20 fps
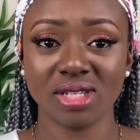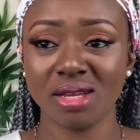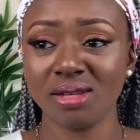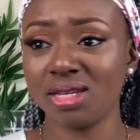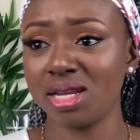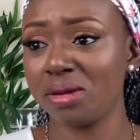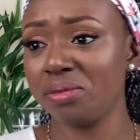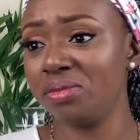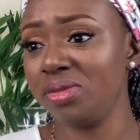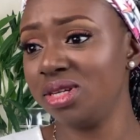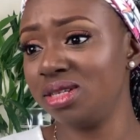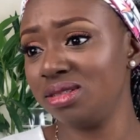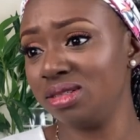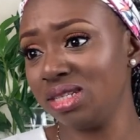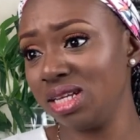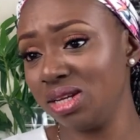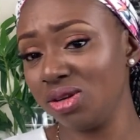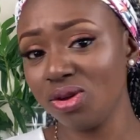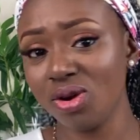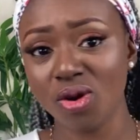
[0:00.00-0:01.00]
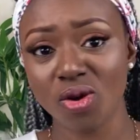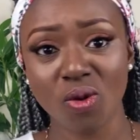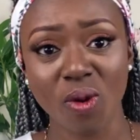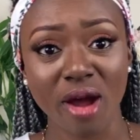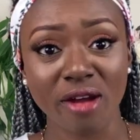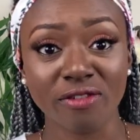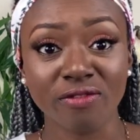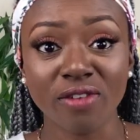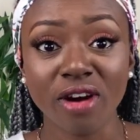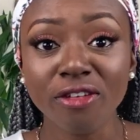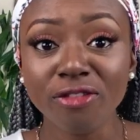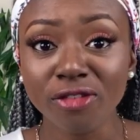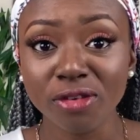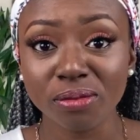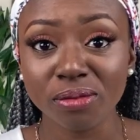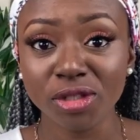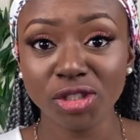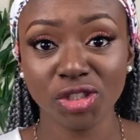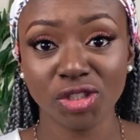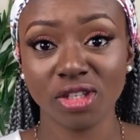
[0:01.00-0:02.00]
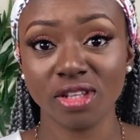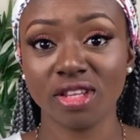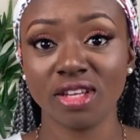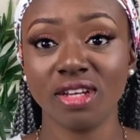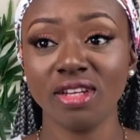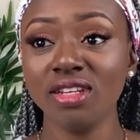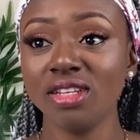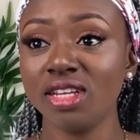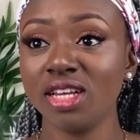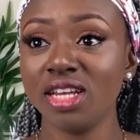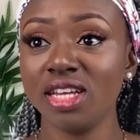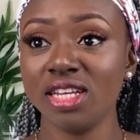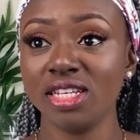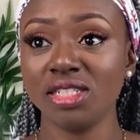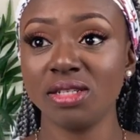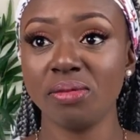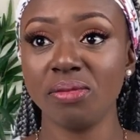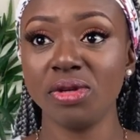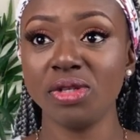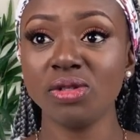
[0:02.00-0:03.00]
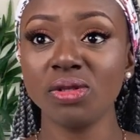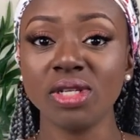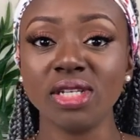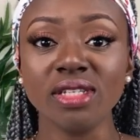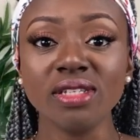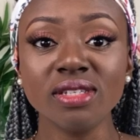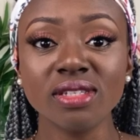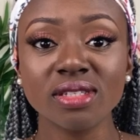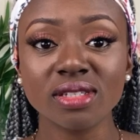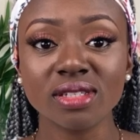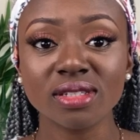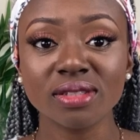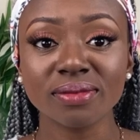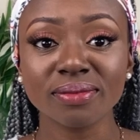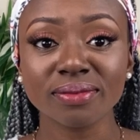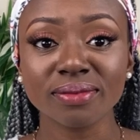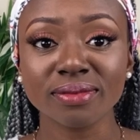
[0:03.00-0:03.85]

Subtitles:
and I mean, they're not quite far from each other in the Middle East.